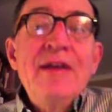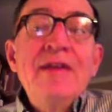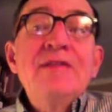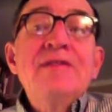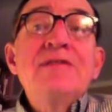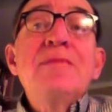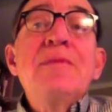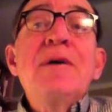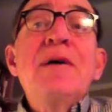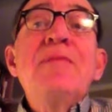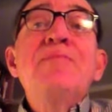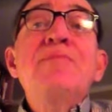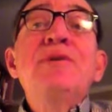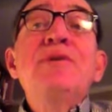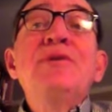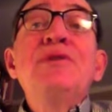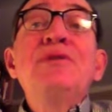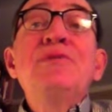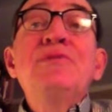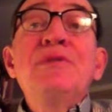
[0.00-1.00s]
This is about
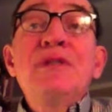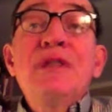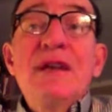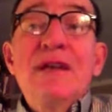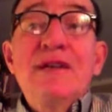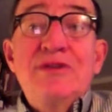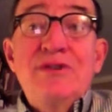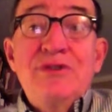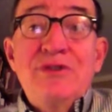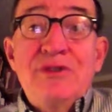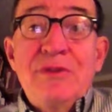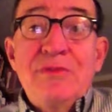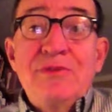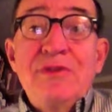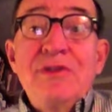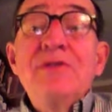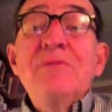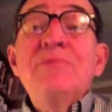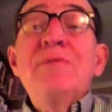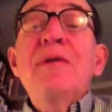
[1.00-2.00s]
building relationships.
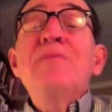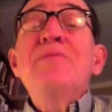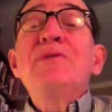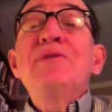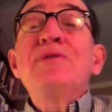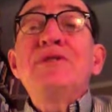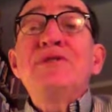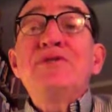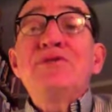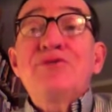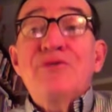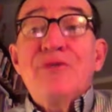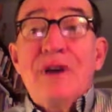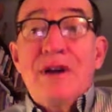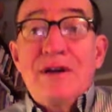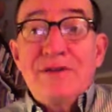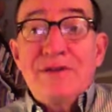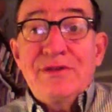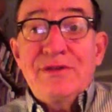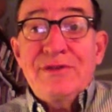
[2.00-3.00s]
This is about building
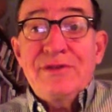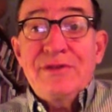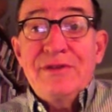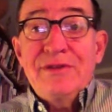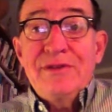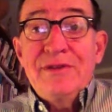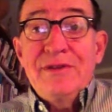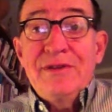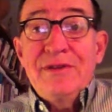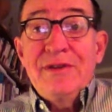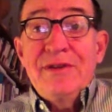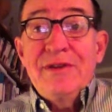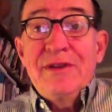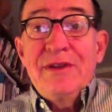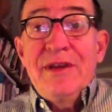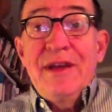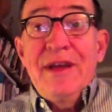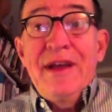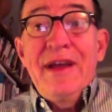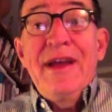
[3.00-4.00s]
trust.
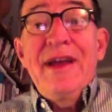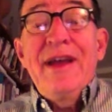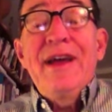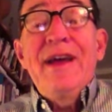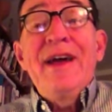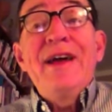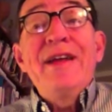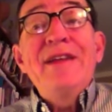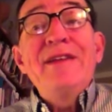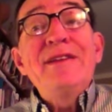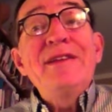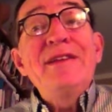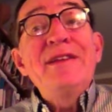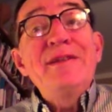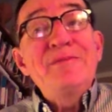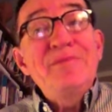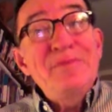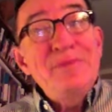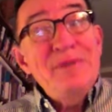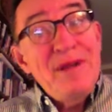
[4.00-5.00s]
And
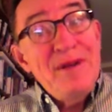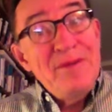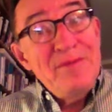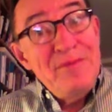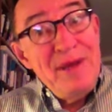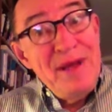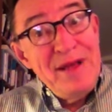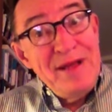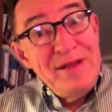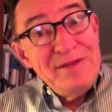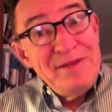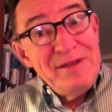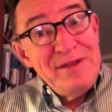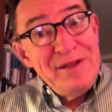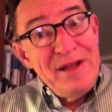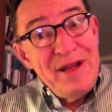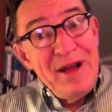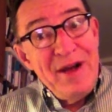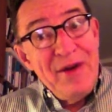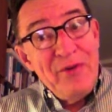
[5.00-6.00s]
it's amazing
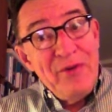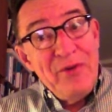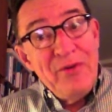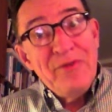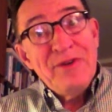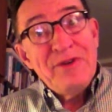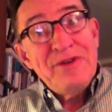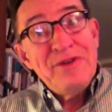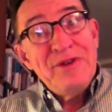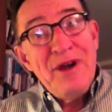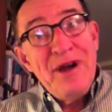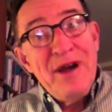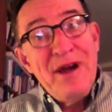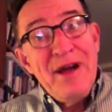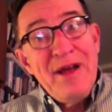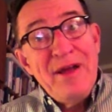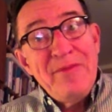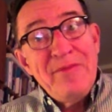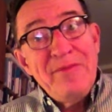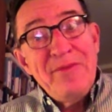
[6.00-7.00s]
how over
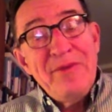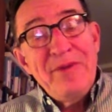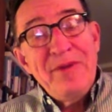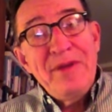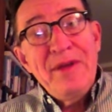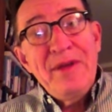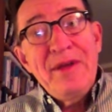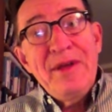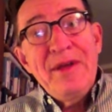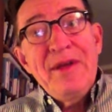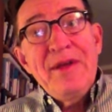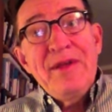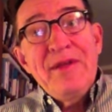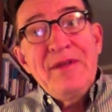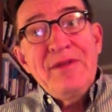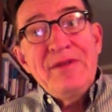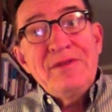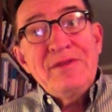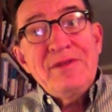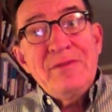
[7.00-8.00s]
time
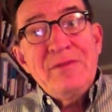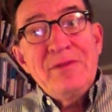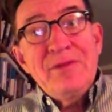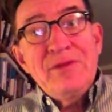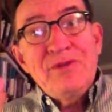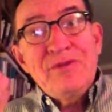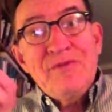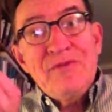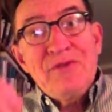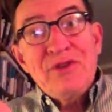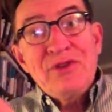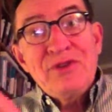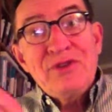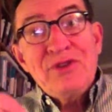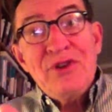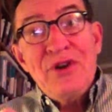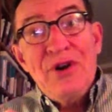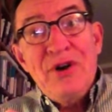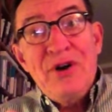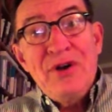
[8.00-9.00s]
some of those
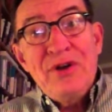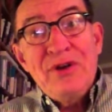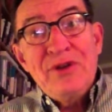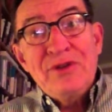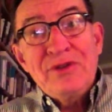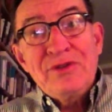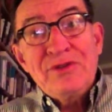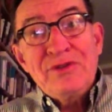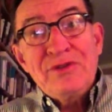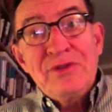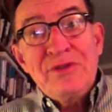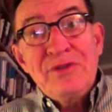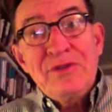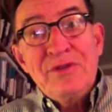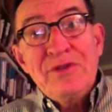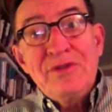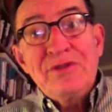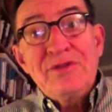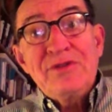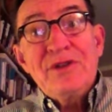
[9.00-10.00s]
first calls
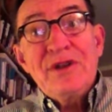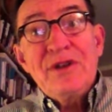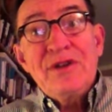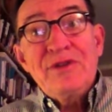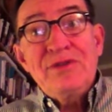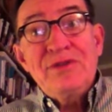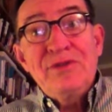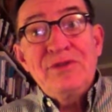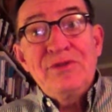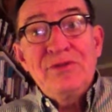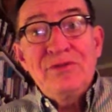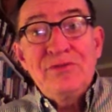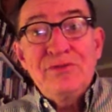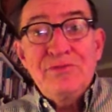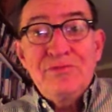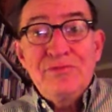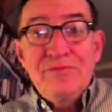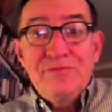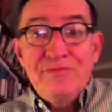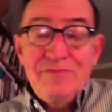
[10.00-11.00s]
start to
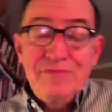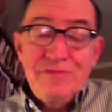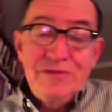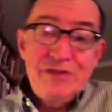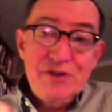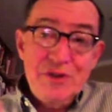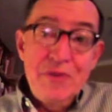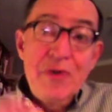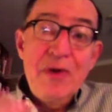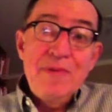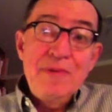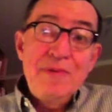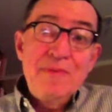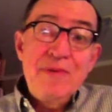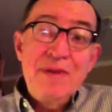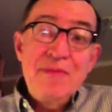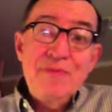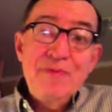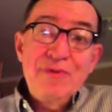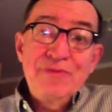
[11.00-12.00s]
show up in
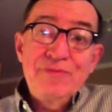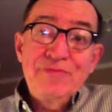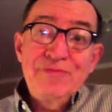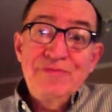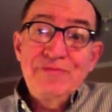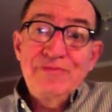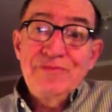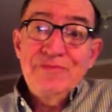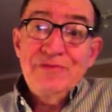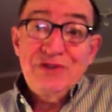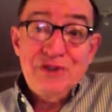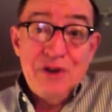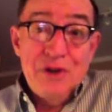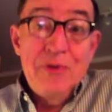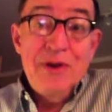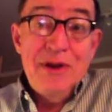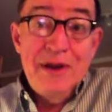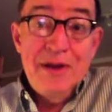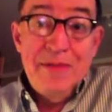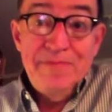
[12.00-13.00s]
people
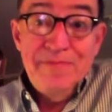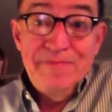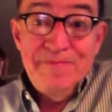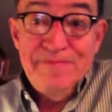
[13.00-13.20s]
showing up.